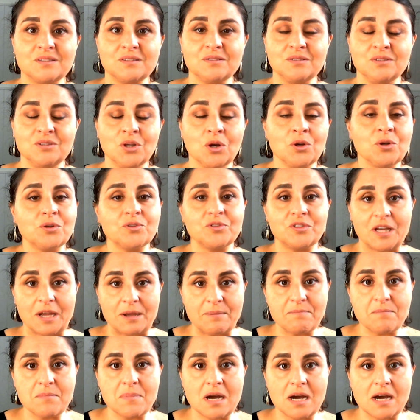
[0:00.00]
None of
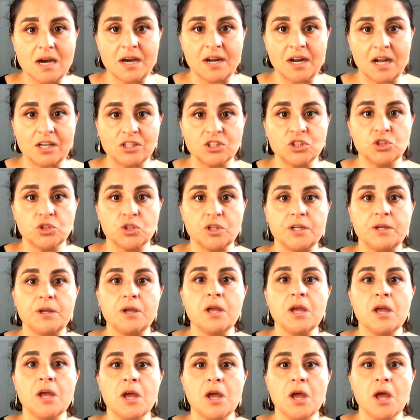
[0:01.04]
them are actually
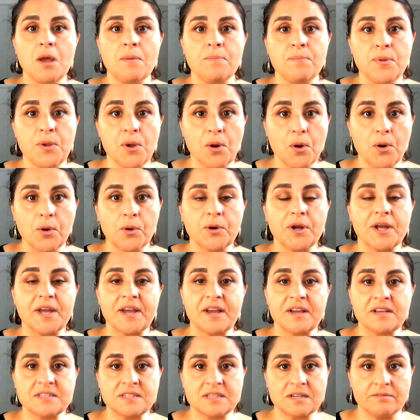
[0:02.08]
pure
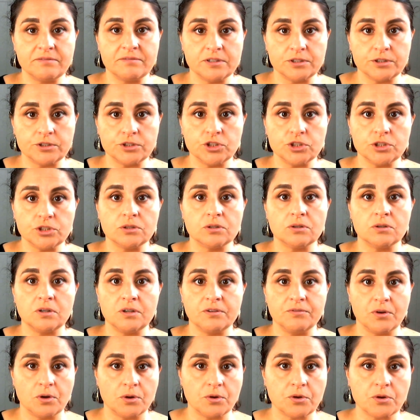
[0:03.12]
extra virgin
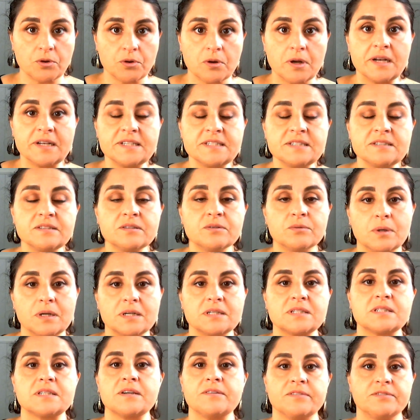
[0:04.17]
olive oil, at least the
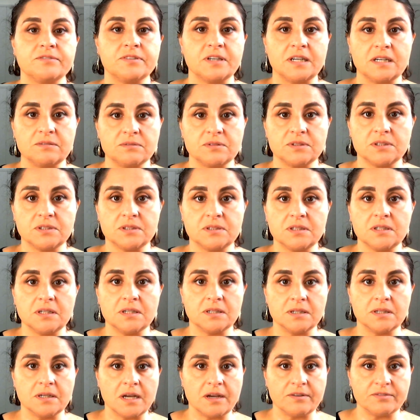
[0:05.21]
ones I've found,
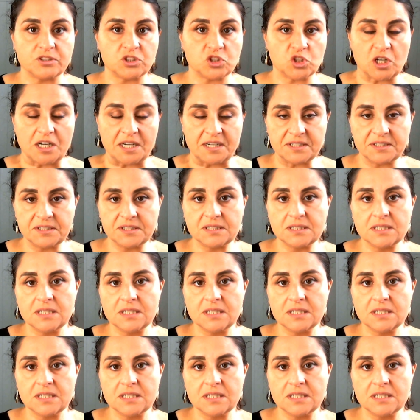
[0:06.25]
I've tried.